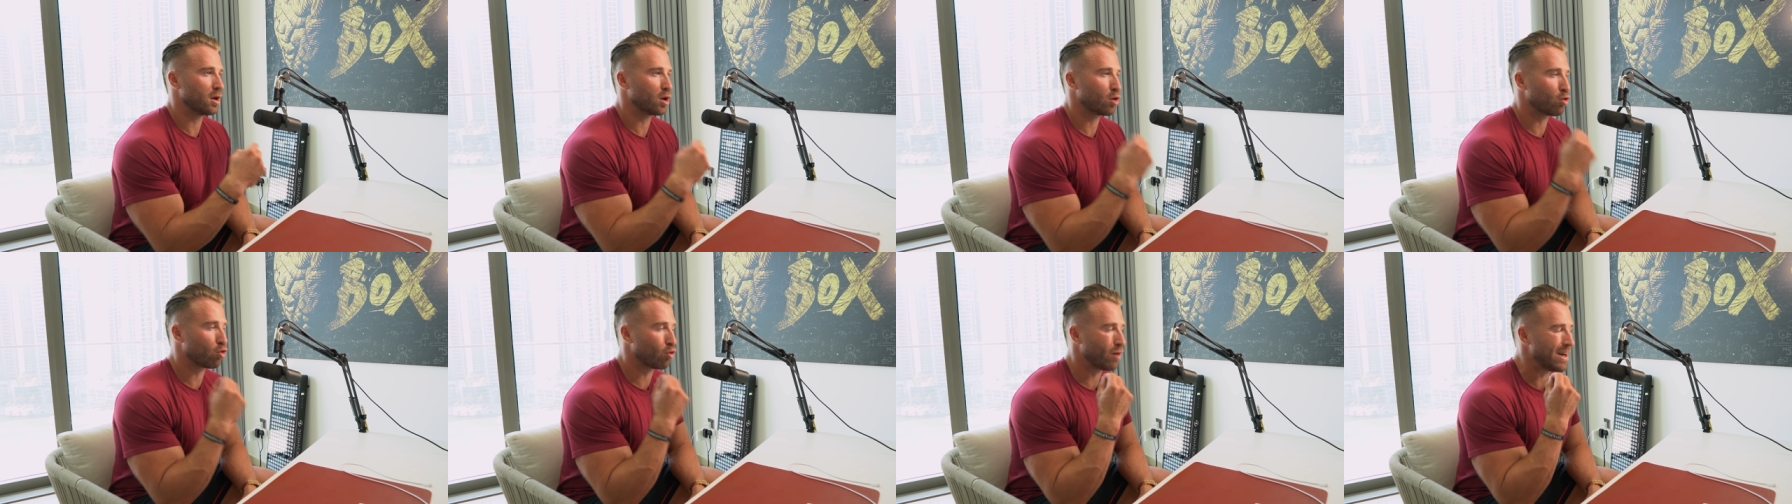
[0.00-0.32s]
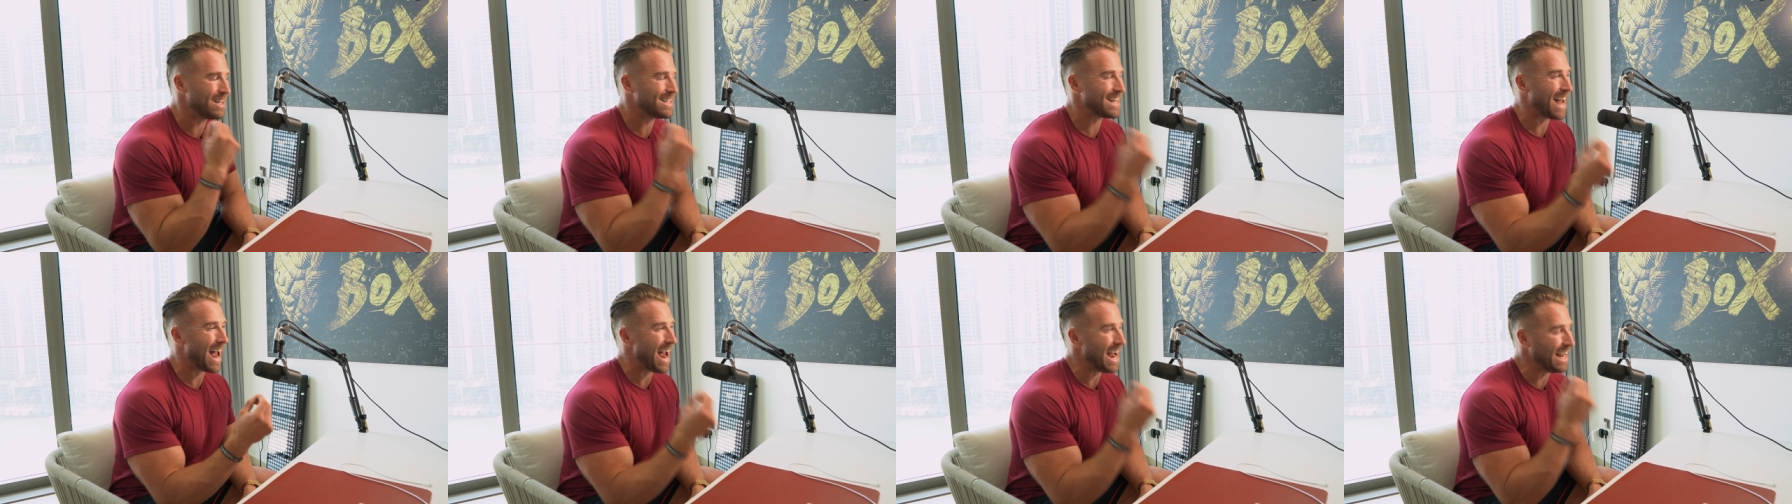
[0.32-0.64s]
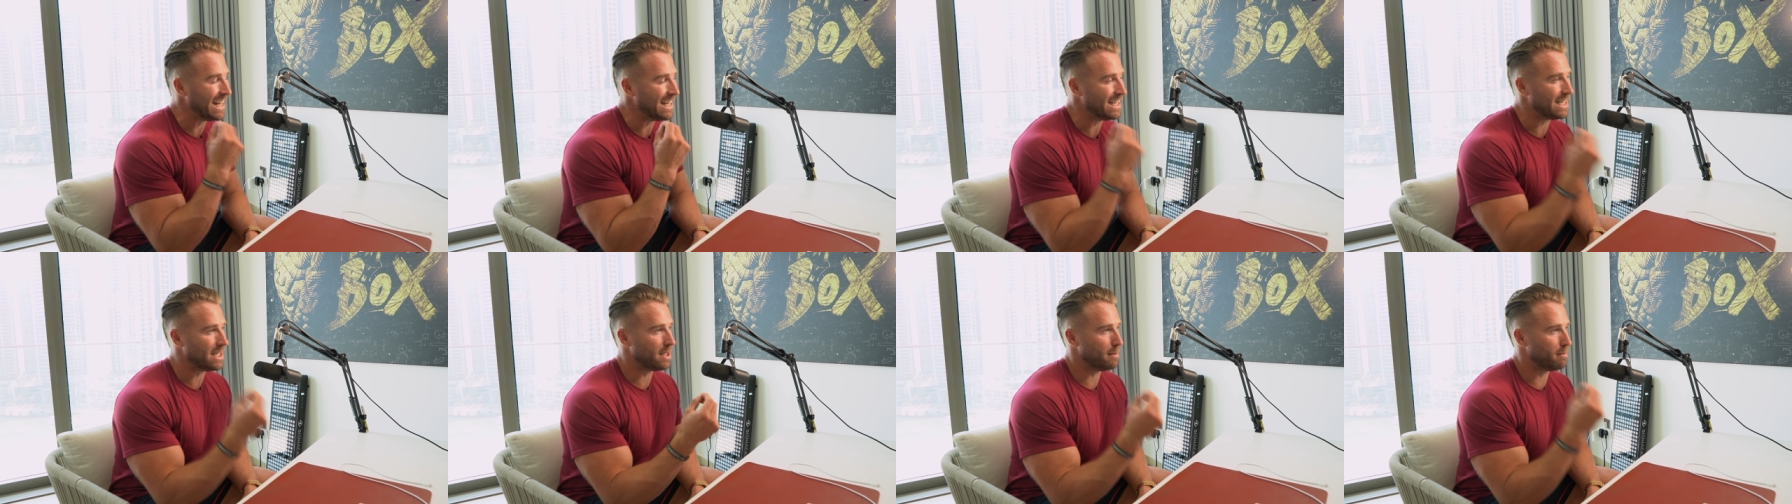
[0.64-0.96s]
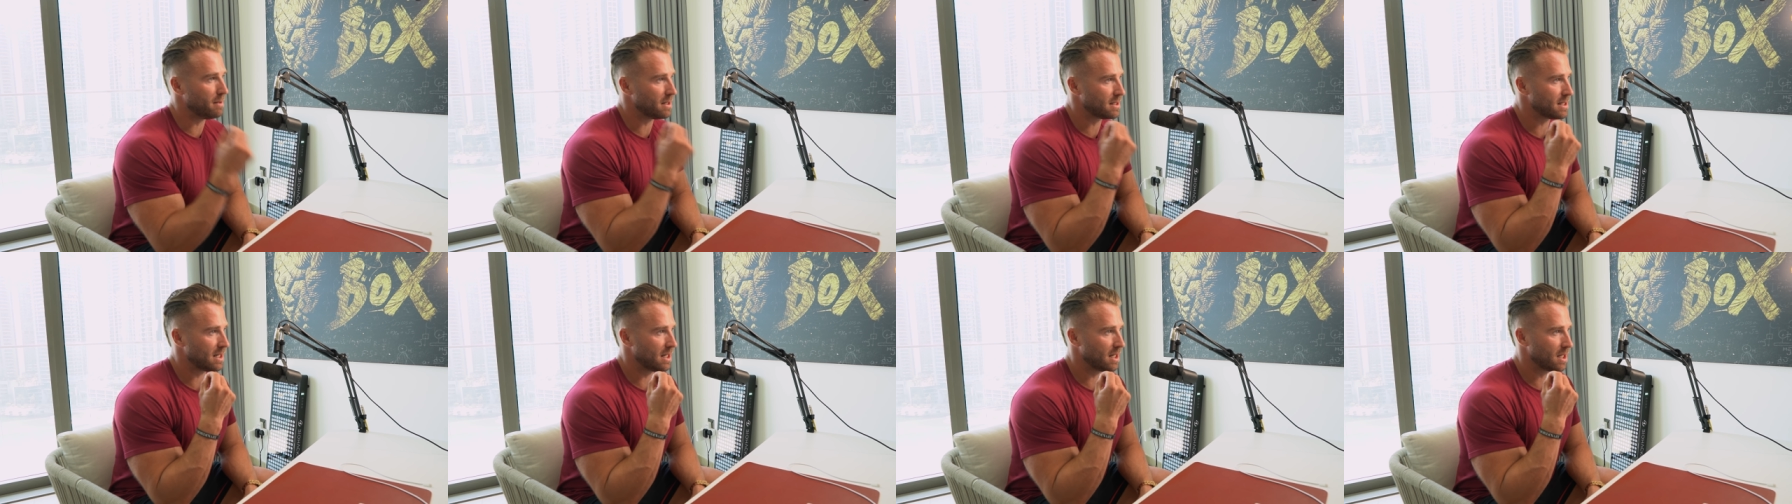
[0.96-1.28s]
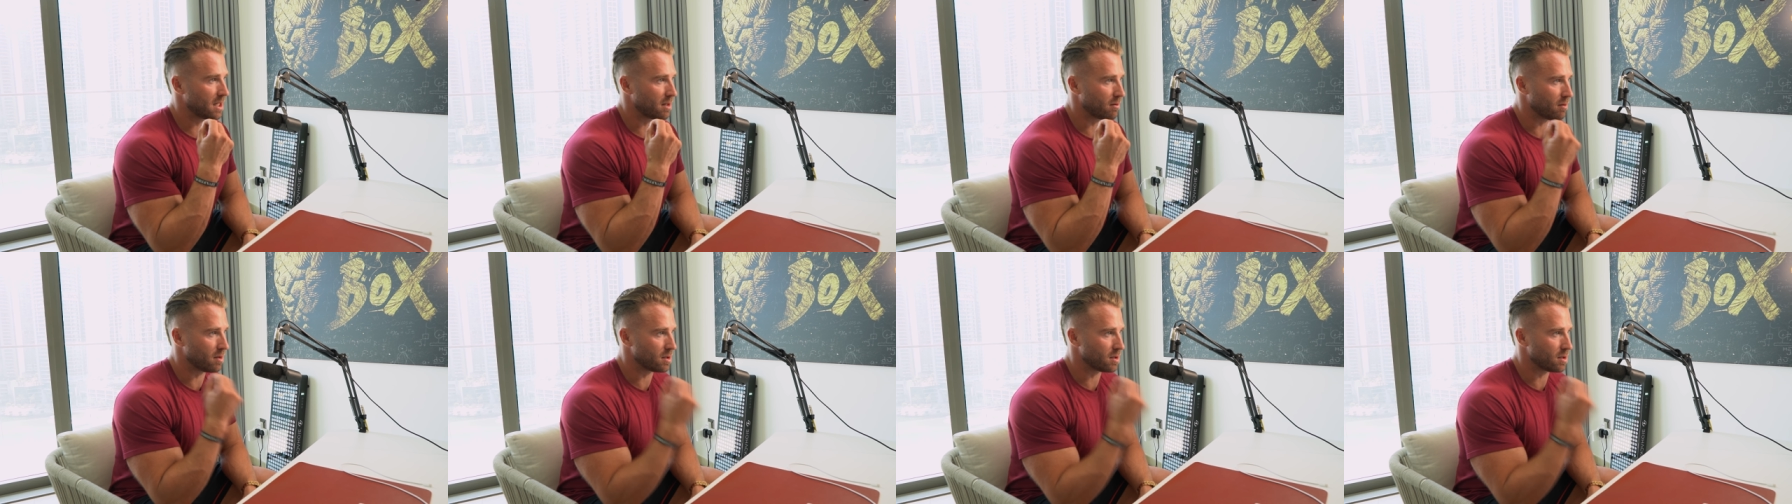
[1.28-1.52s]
create 80% of the